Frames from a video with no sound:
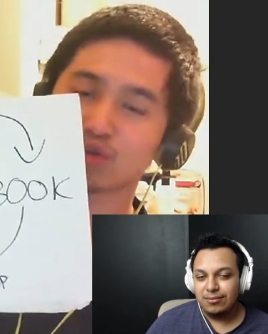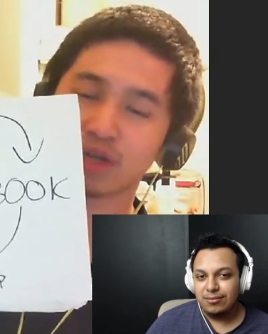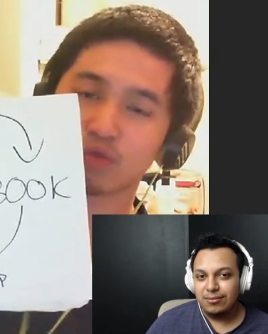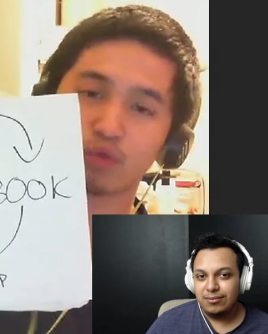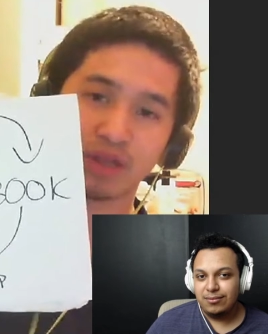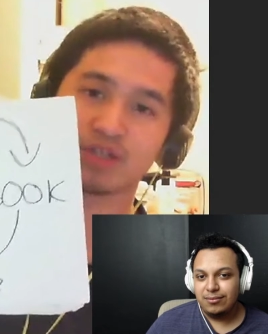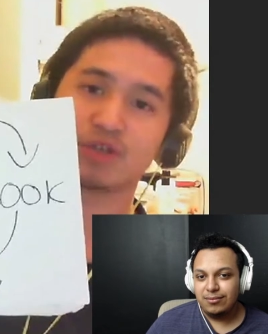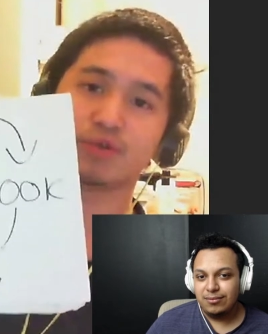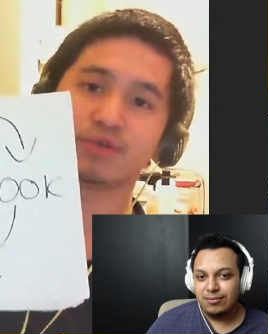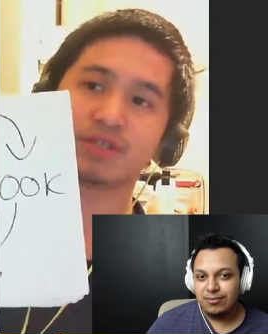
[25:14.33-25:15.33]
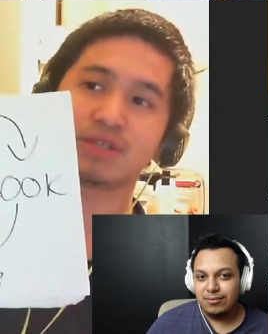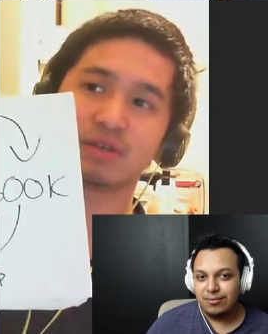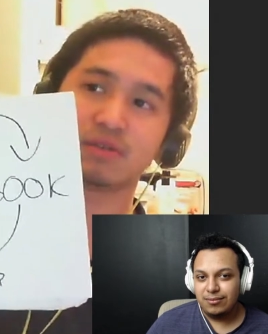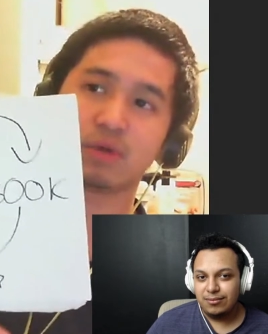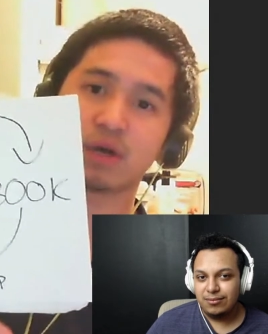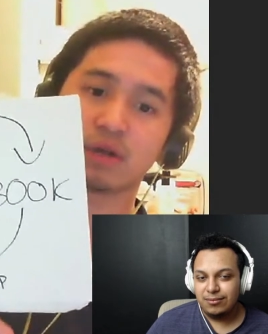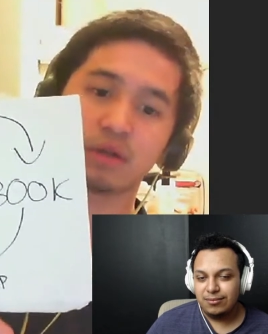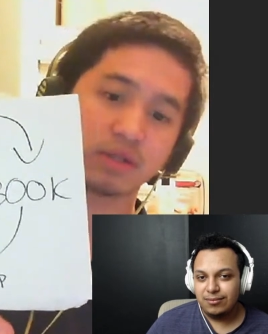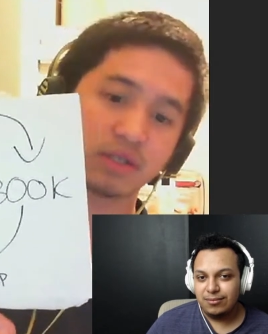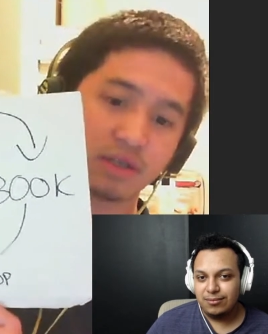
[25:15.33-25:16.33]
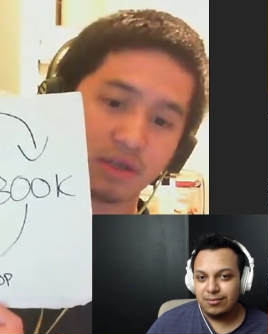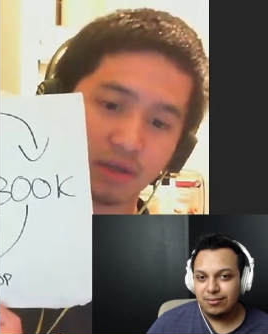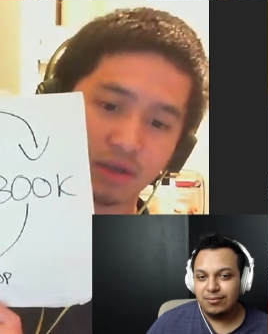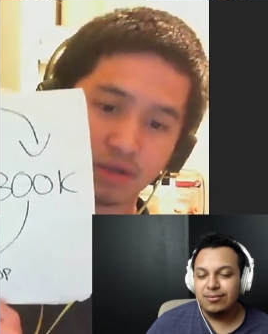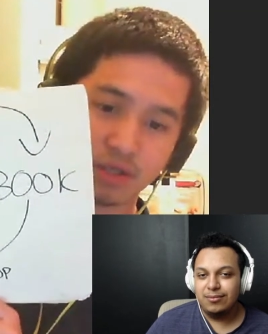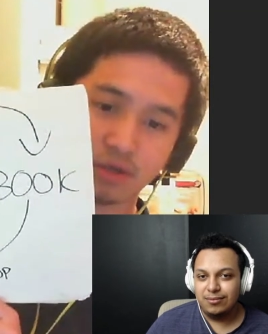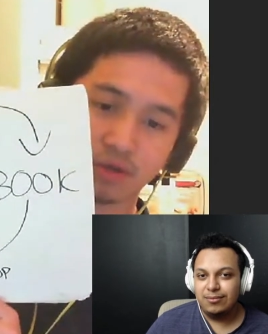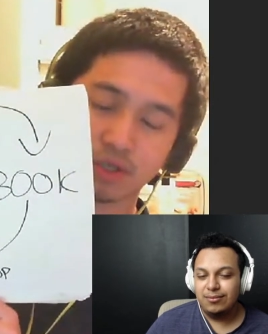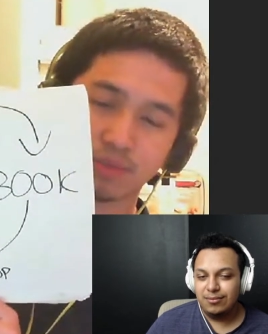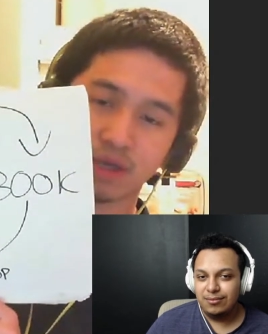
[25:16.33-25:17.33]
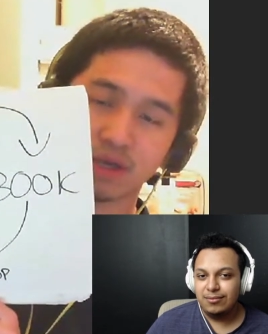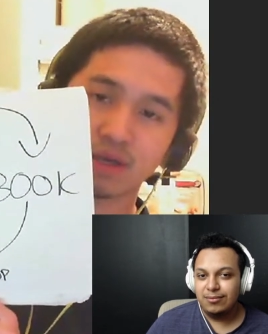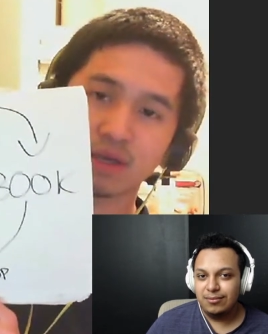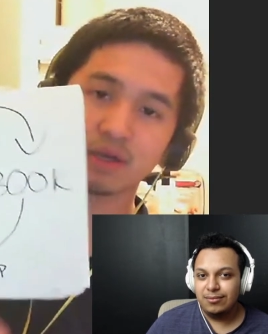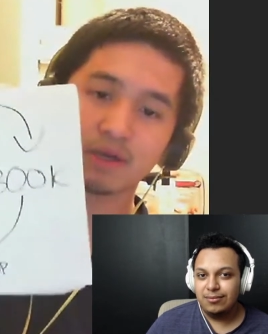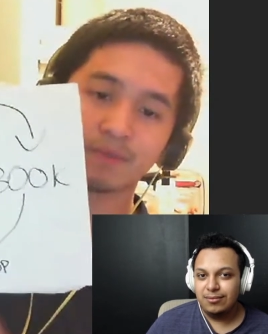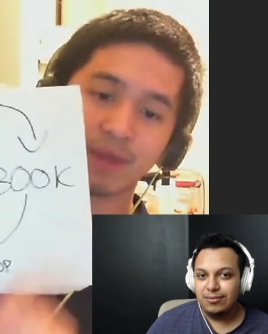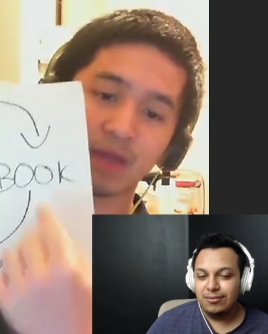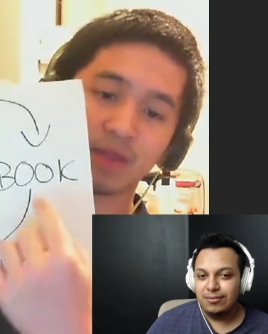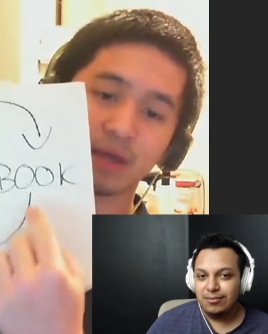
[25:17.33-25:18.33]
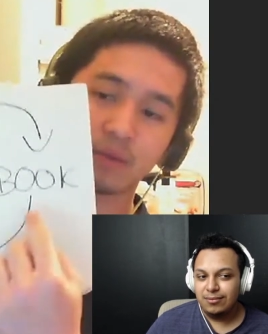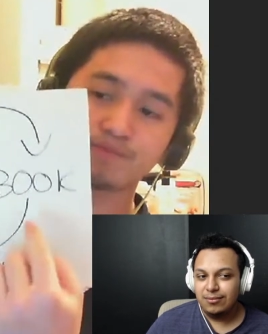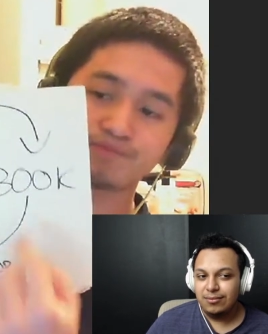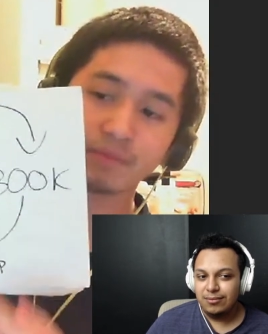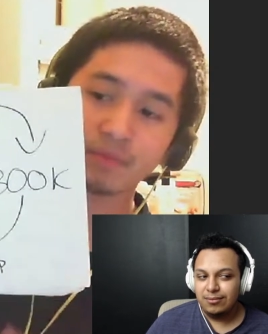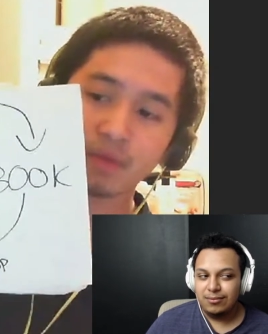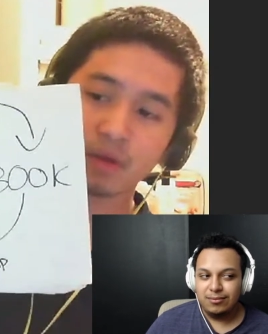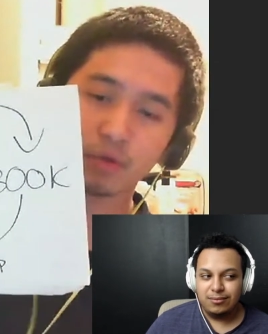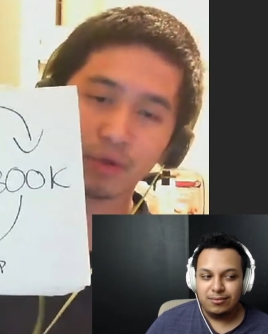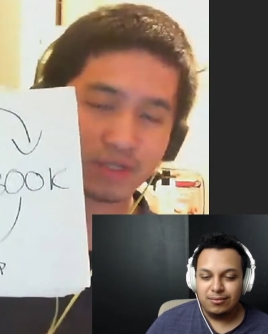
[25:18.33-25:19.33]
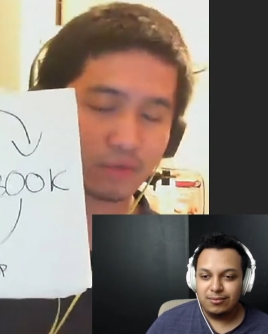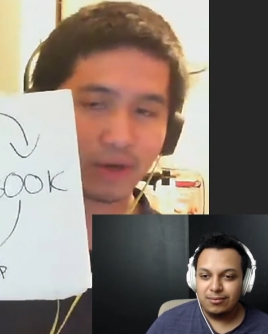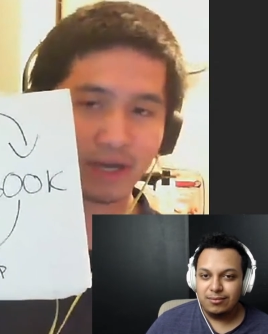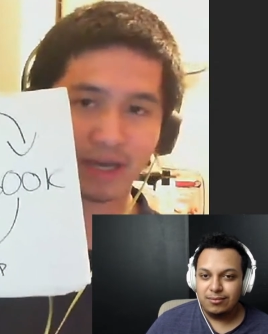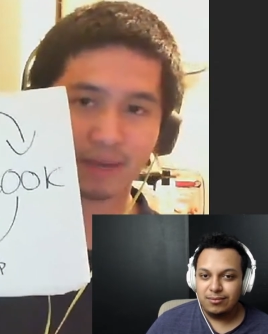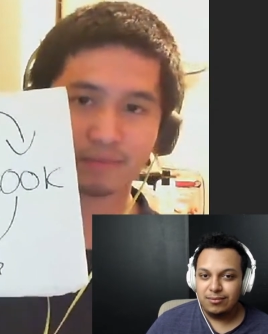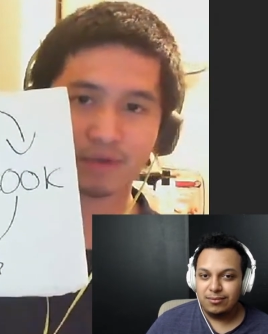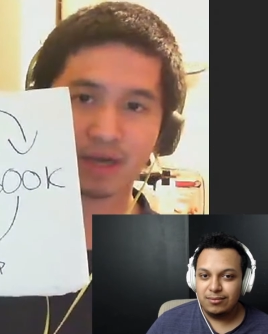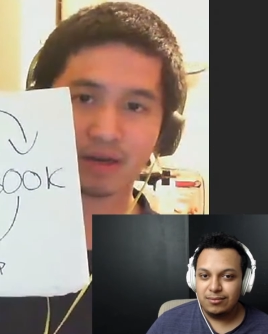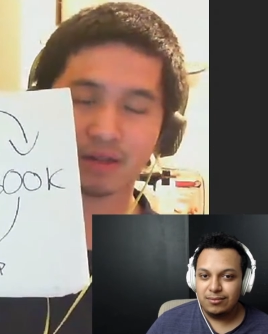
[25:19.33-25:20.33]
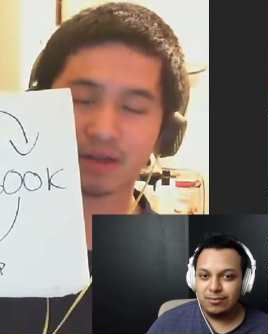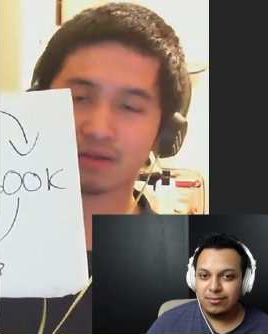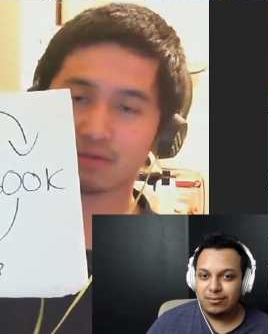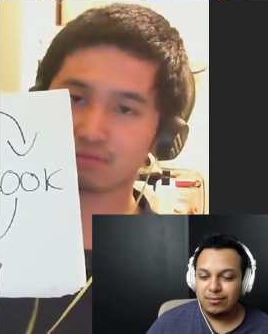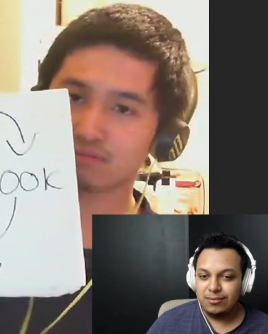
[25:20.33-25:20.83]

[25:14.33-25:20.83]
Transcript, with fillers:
Speaker 1: like really used in the wild, mm-hmm. so to speak. And then the reason why I'm kind of like,